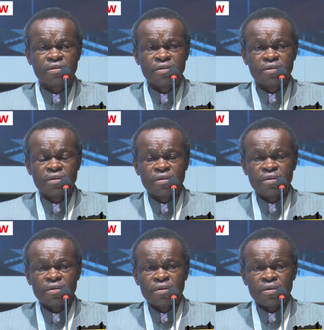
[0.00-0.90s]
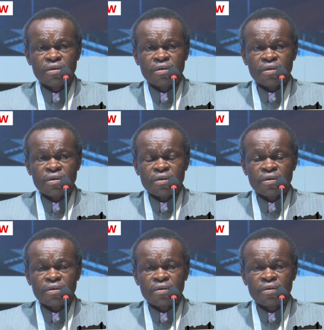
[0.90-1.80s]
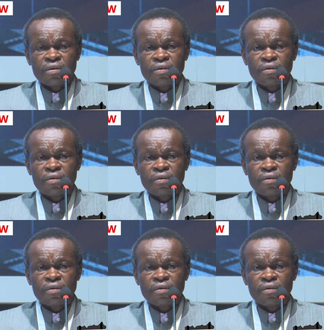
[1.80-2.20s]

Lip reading: Nothing is said.